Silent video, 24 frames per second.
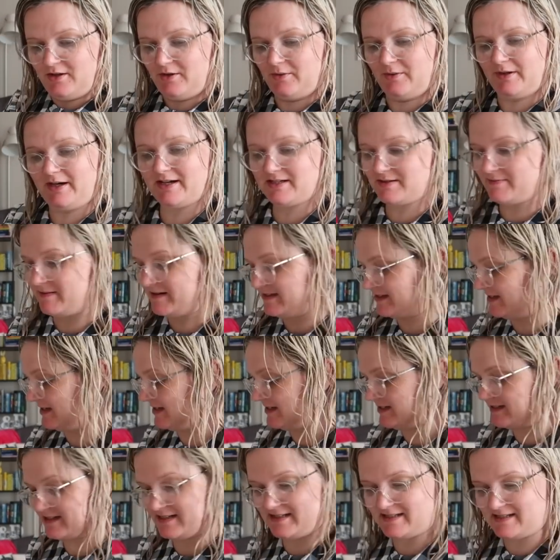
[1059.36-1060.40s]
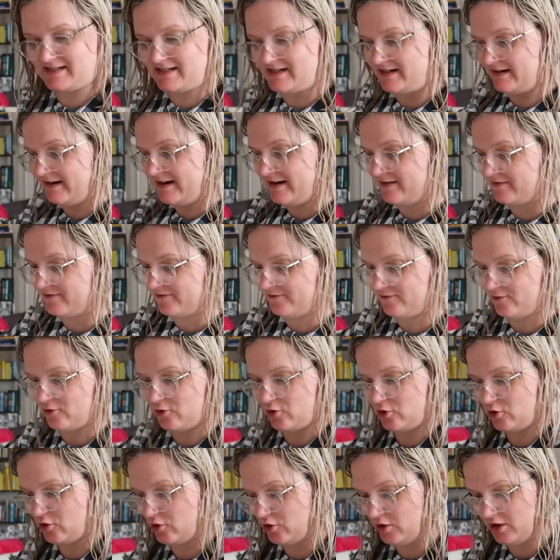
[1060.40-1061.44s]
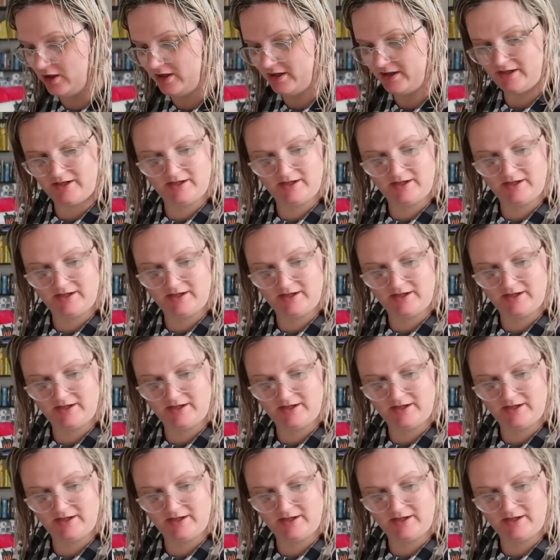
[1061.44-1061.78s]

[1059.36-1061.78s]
we're going to my sister's tonight for